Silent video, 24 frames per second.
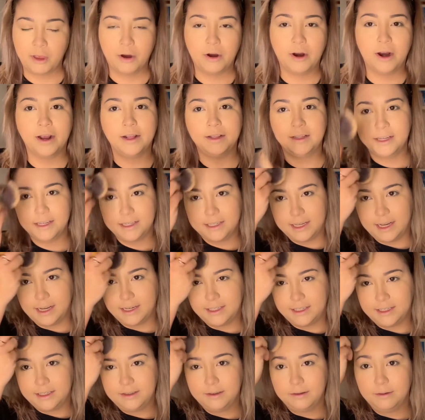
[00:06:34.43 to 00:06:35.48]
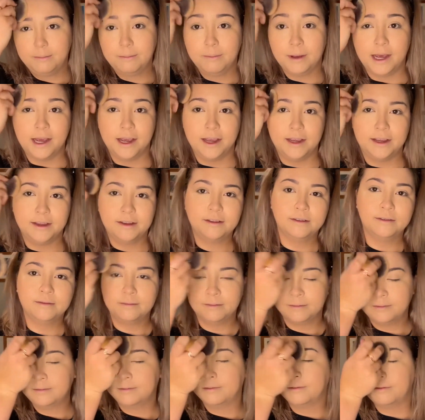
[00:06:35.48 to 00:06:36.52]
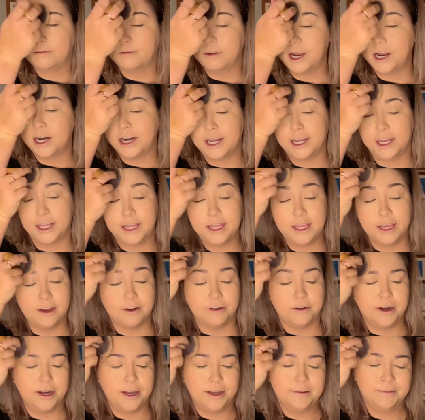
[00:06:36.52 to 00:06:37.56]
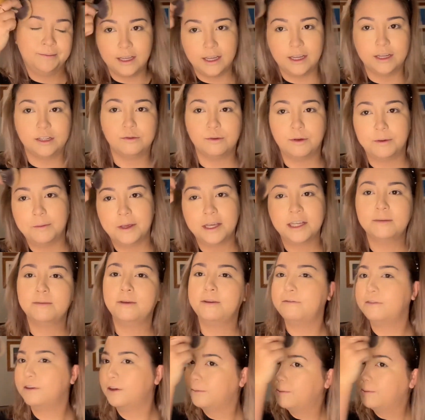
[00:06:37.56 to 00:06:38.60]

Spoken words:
Or at least that's my running theory. It's what makes me feel